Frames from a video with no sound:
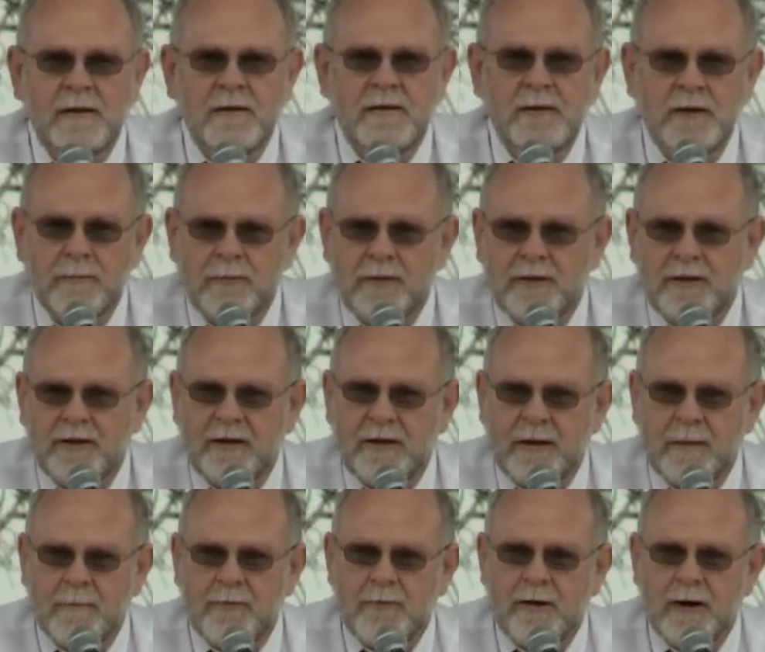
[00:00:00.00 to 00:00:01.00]
liberty,
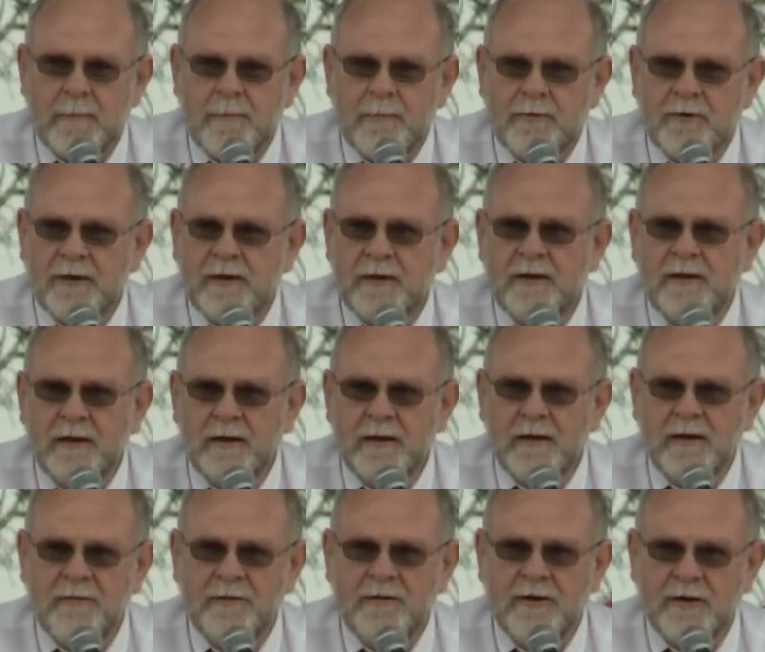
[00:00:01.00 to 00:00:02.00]
and property
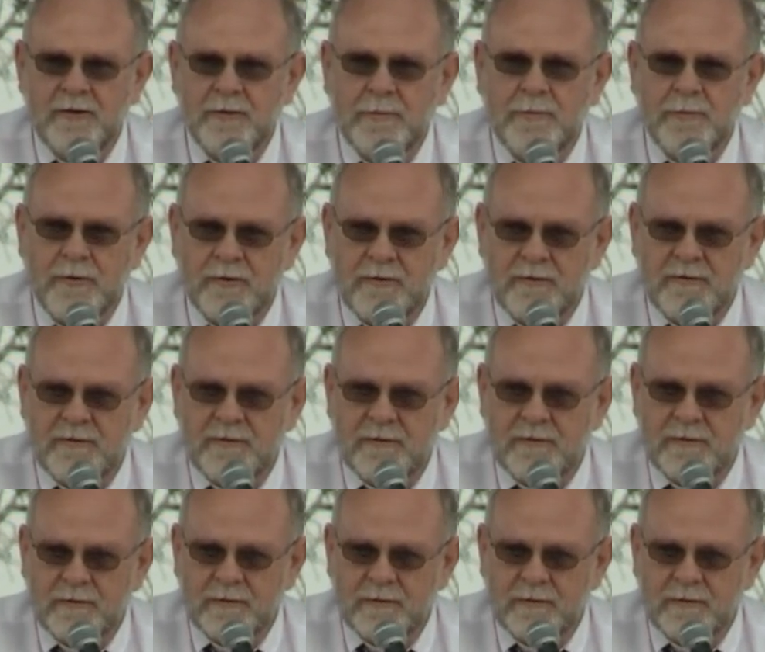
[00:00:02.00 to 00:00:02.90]
of another person.